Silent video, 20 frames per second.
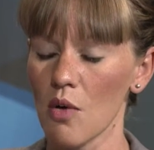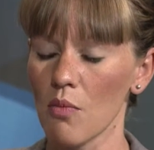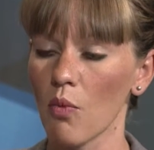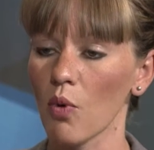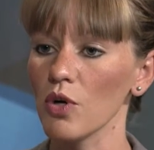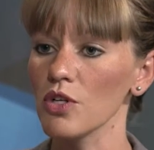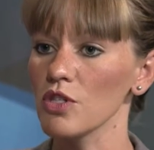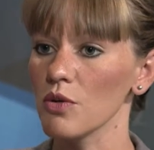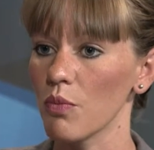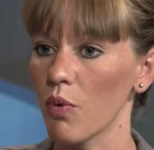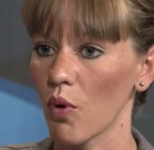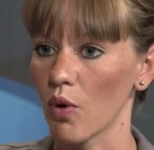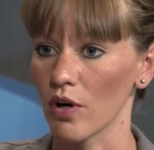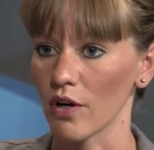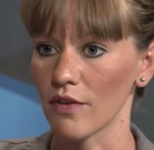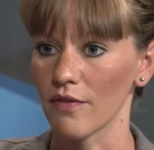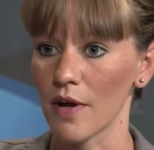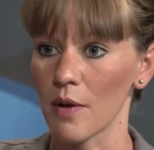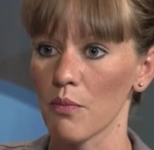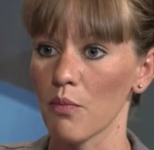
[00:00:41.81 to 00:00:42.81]
more
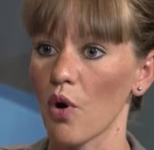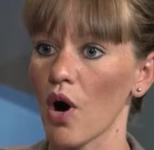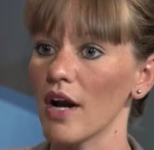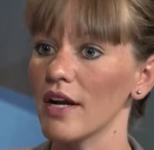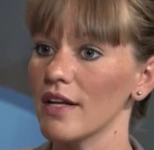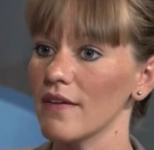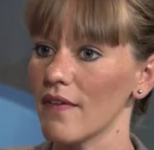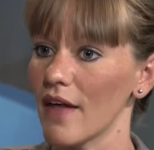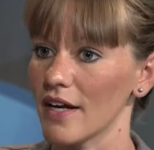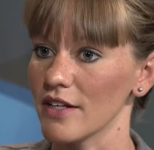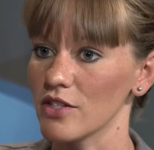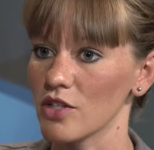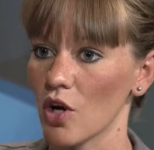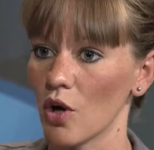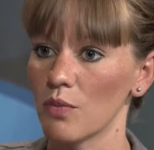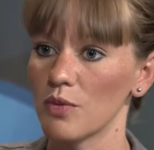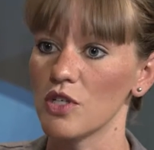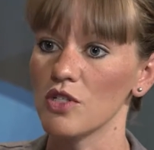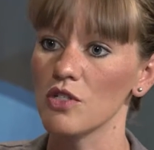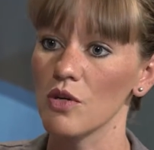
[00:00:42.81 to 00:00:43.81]
supportive and broadening that
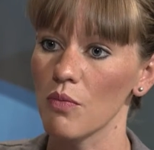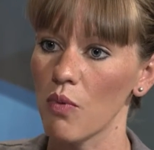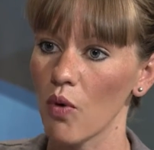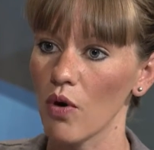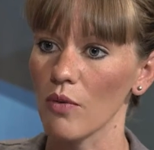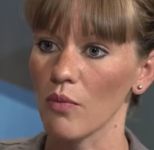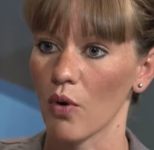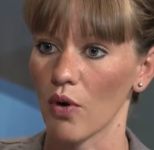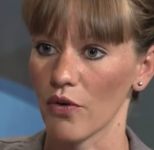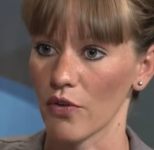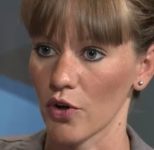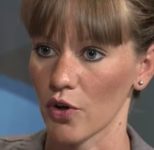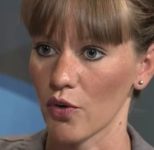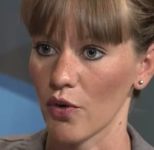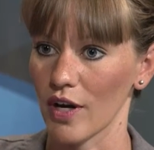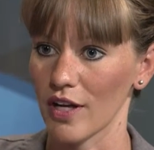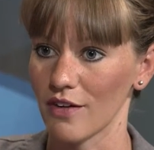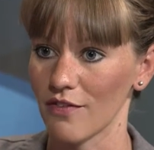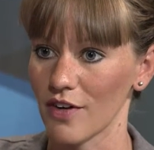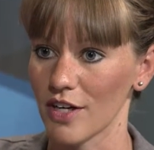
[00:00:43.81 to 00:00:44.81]
scope to support more of the
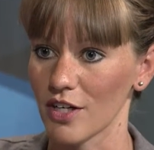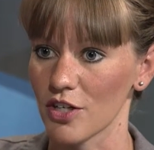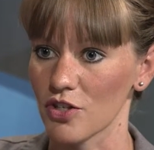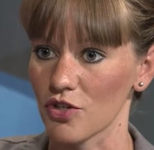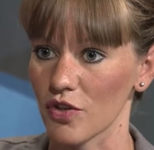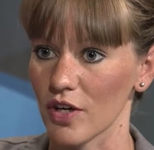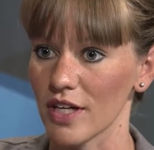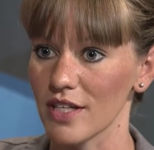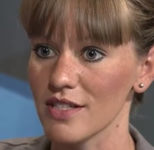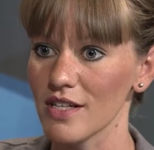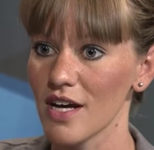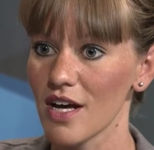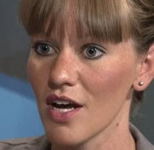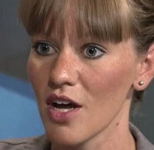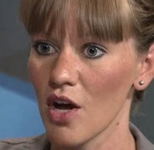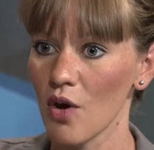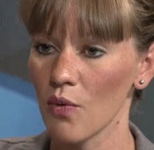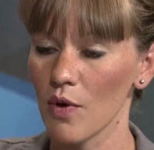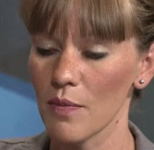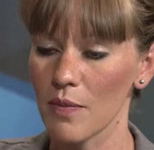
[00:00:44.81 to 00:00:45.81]
creative industries.
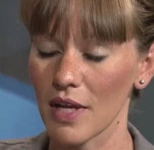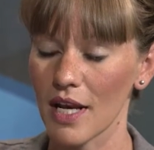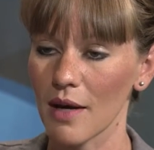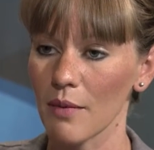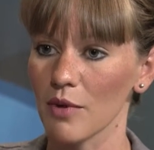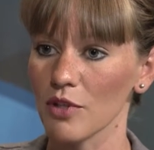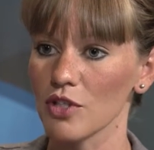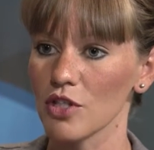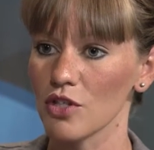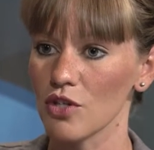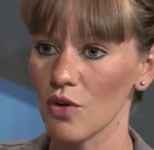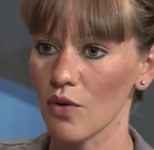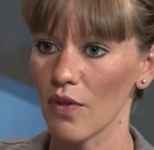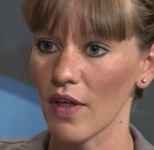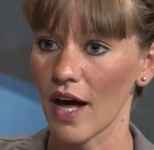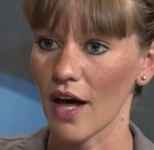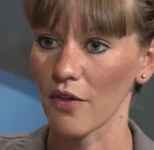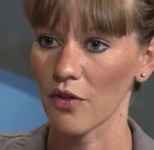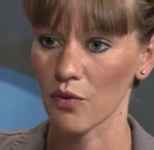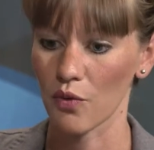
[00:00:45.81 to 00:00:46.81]
We've been able to do
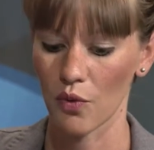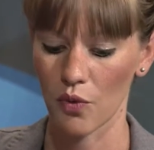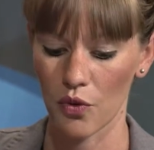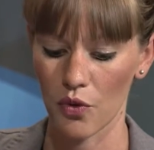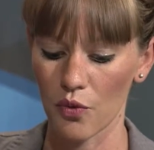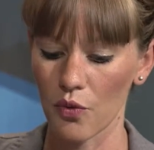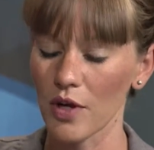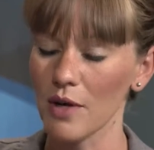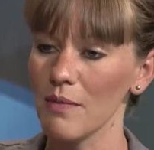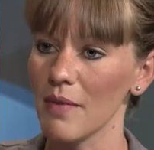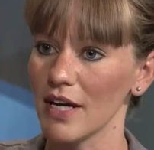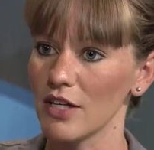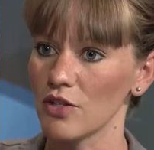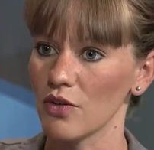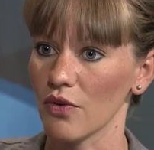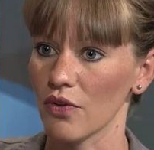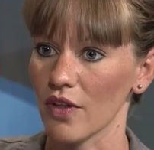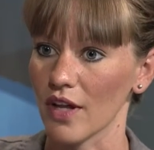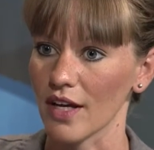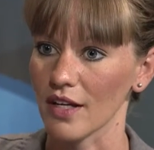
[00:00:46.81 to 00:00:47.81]
that through three
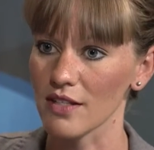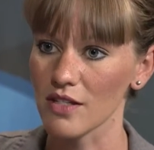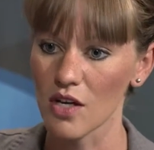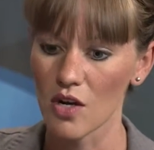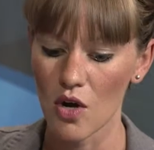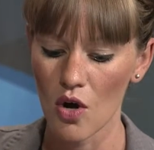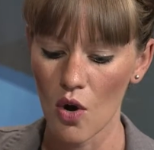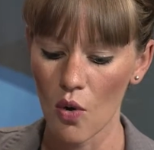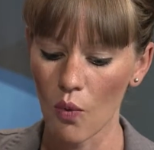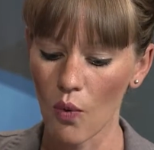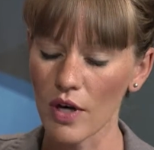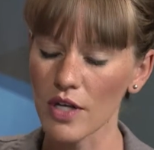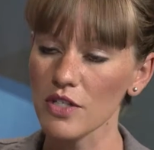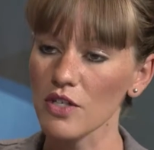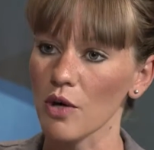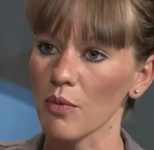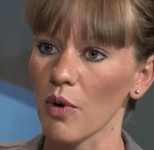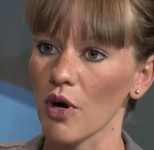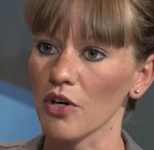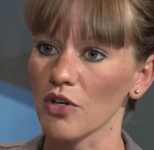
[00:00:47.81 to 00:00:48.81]
major things. One is
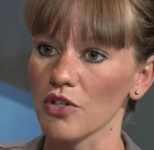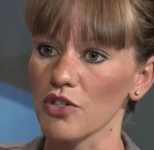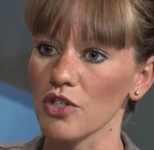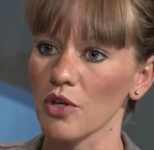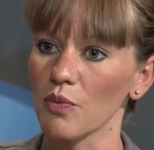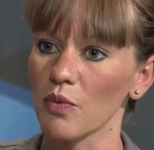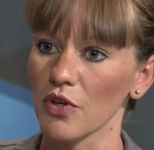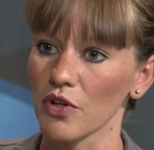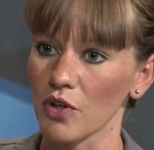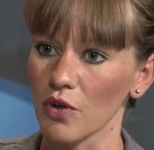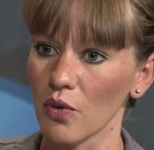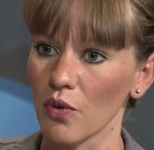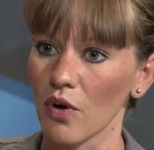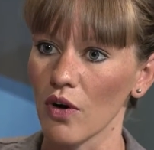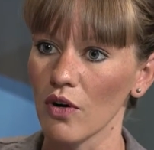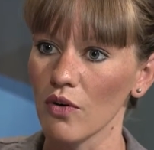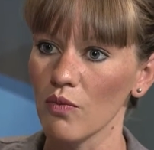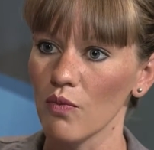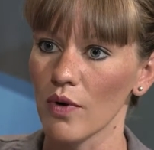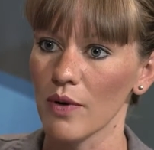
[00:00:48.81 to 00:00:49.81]
our partnership with
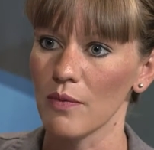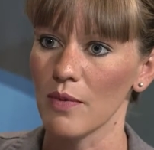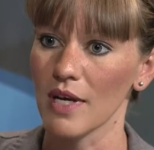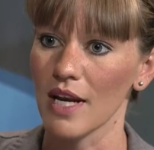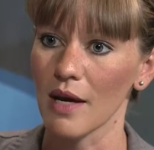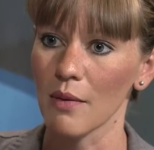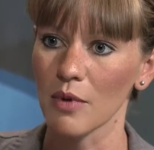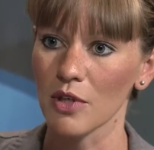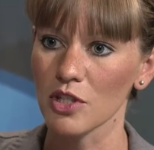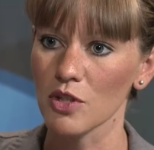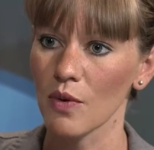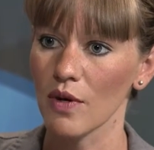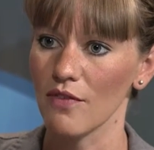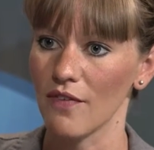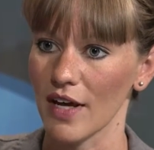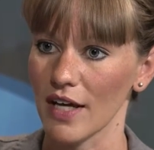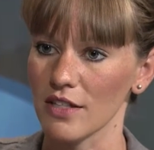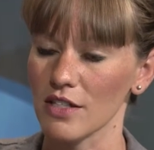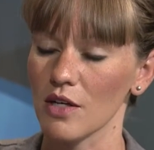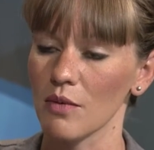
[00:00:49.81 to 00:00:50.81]
Google. We've been able to advance